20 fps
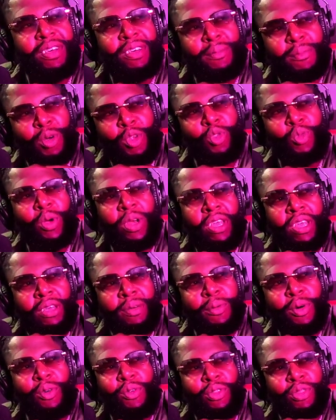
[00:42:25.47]
Yeah. How about
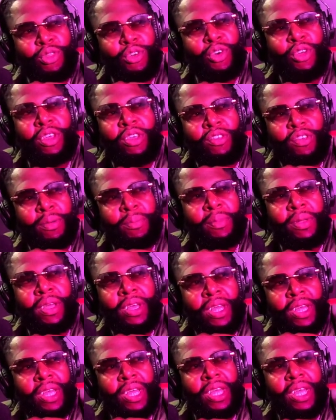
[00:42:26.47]
Facebook? What,
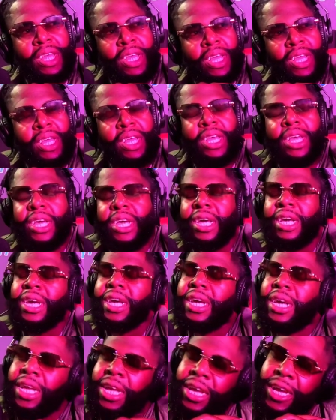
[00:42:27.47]
20, what, 30
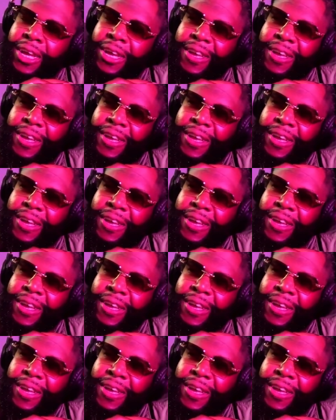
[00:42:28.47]
something?